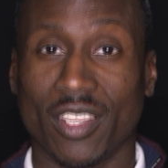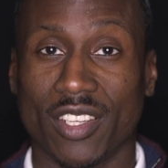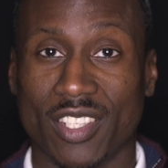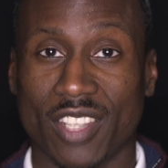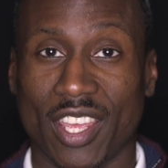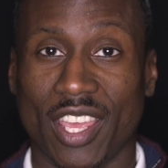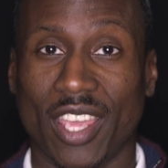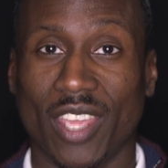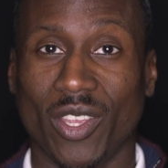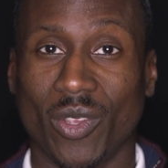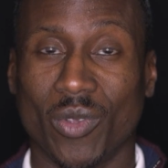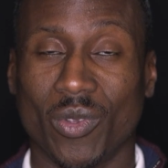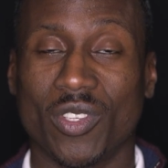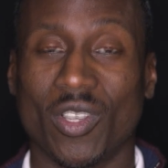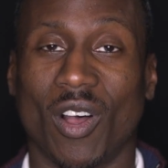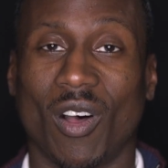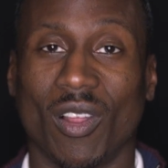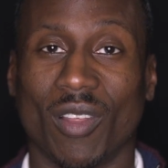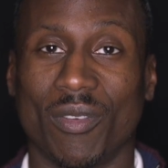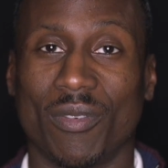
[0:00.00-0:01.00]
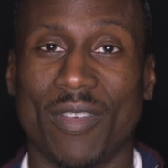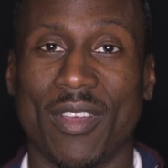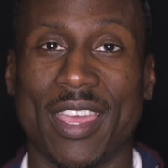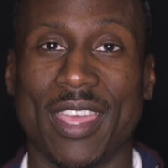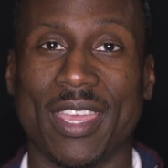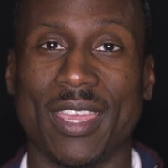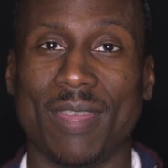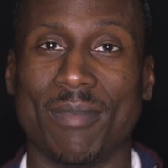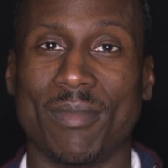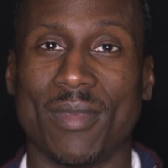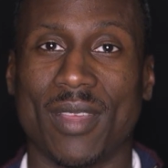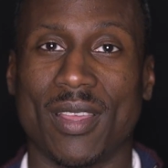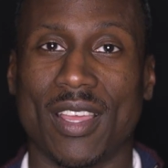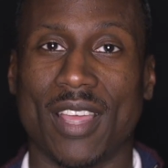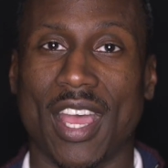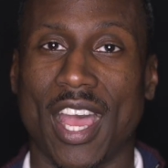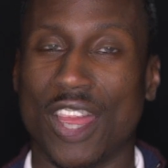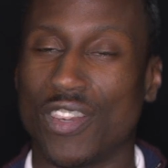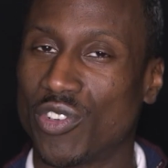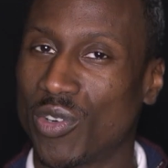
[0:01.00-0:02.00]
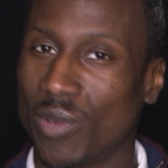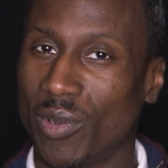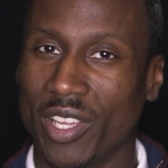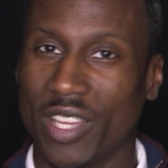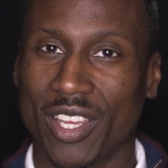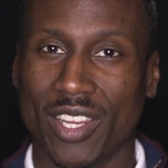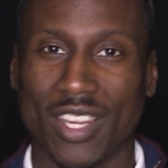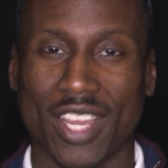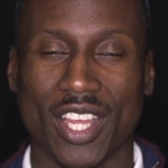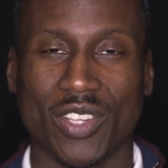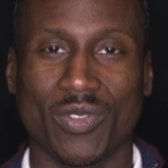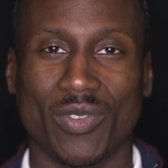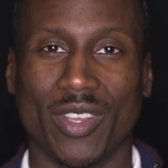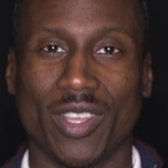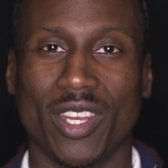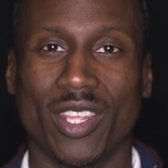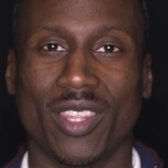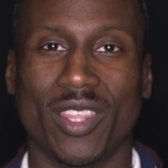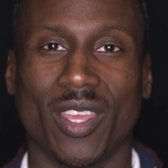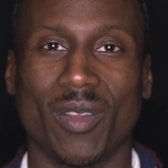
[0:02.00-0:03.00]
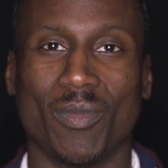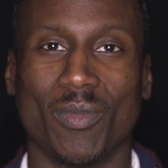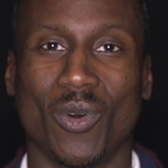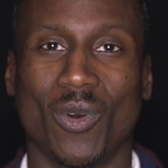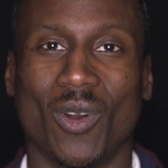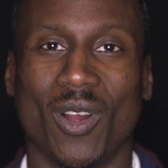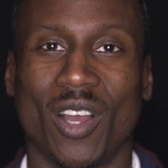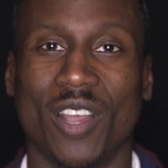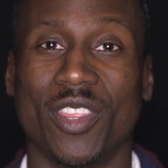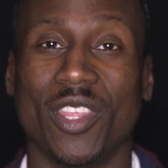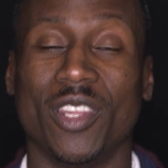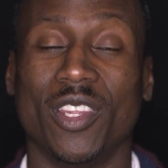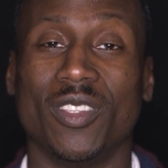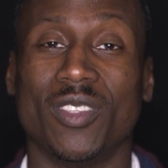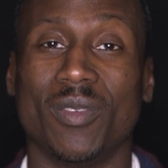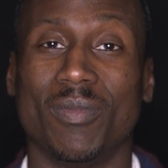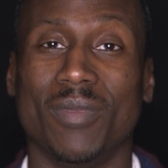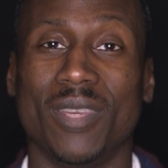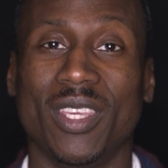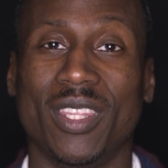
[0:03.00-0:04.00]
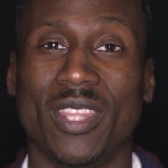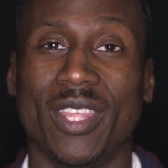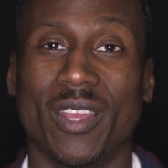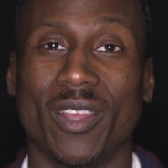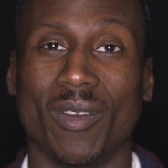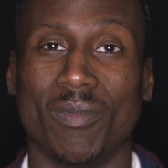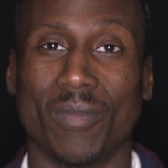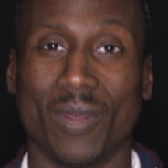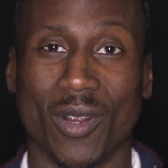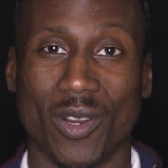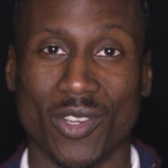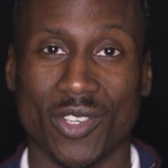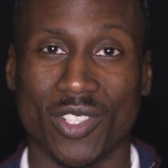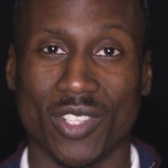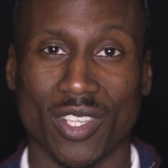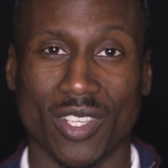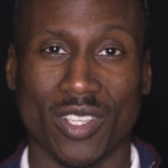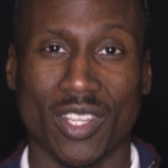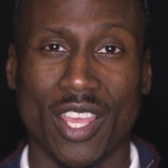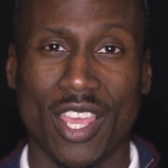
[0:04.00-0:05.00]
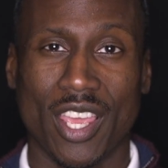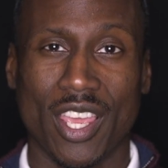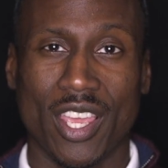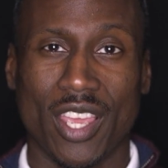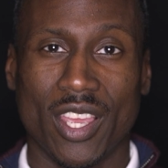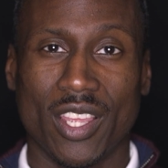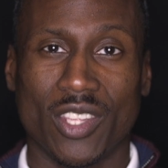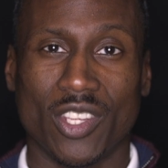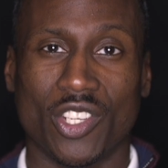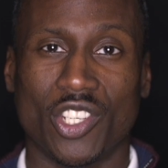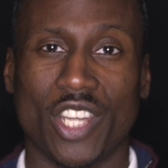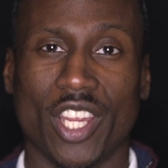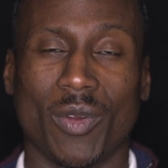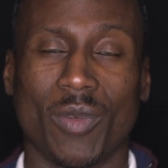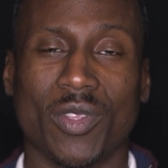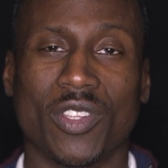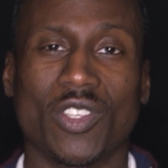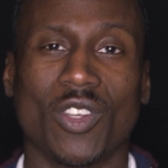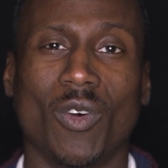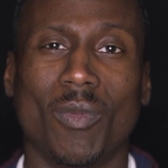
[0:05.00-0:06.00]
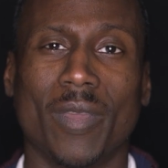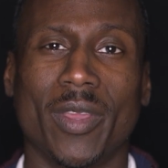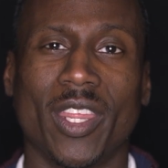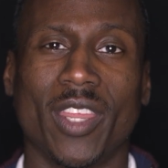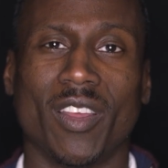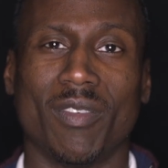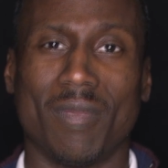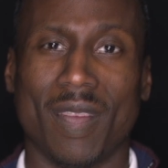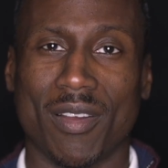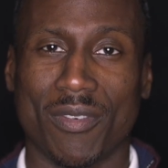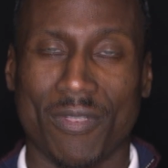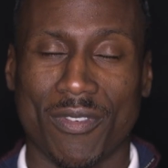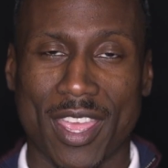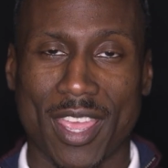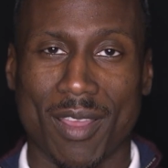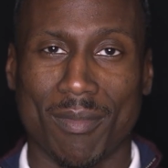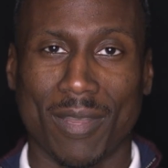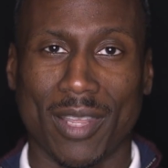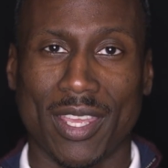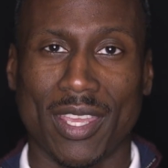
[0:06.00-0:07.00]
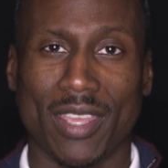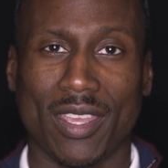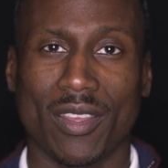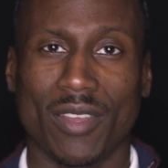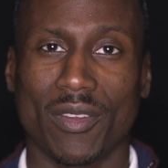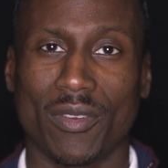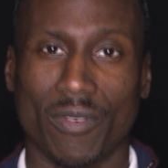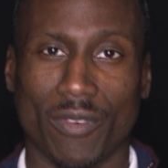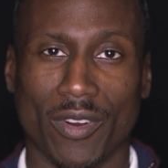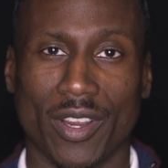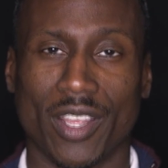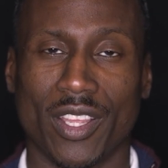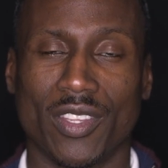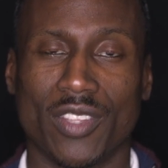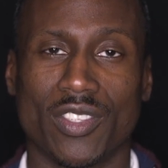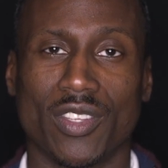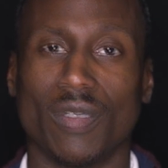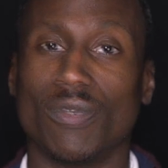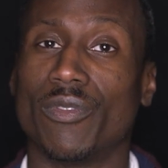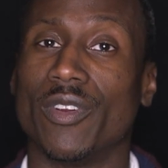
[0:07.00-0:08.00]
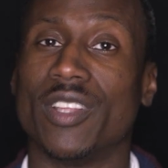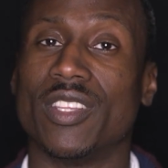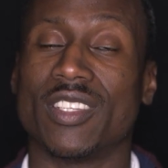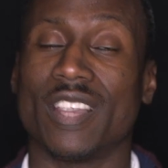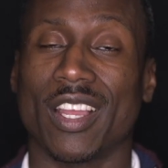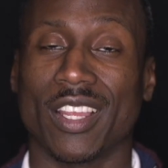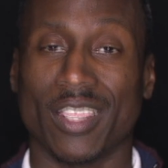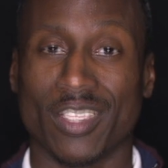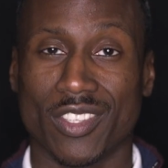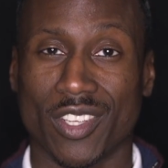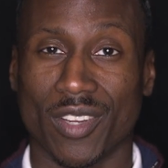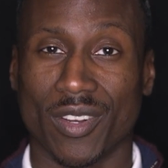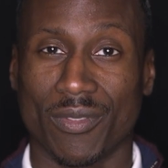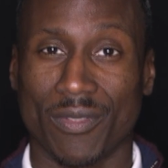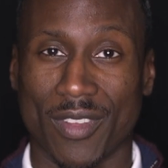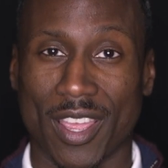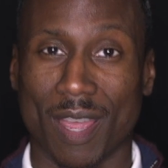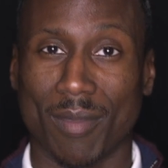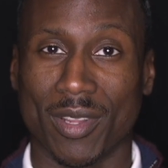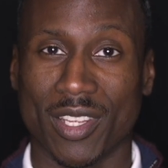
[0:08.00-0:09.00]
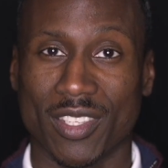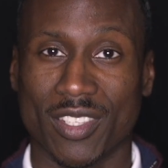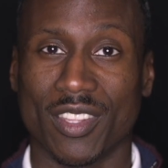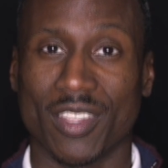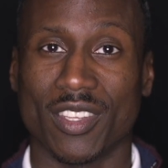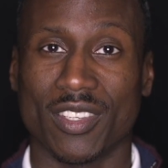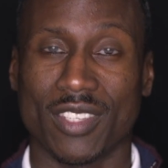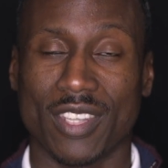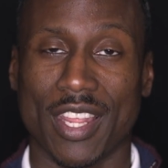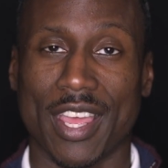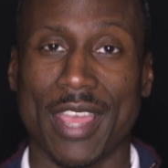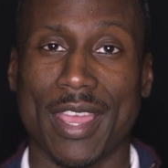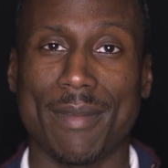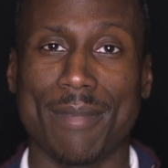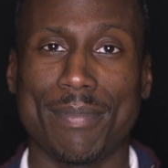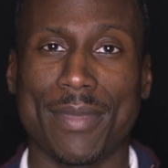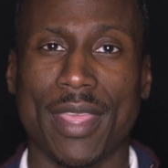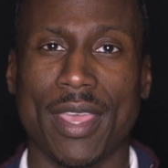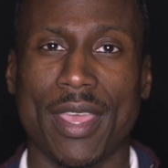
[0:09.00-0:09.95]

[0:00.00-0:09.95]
into AU's Hall of Fame. I truly couldn't ask for anything more other than to be there in person to share with so many of my family, friends, and friends I consider family to this day.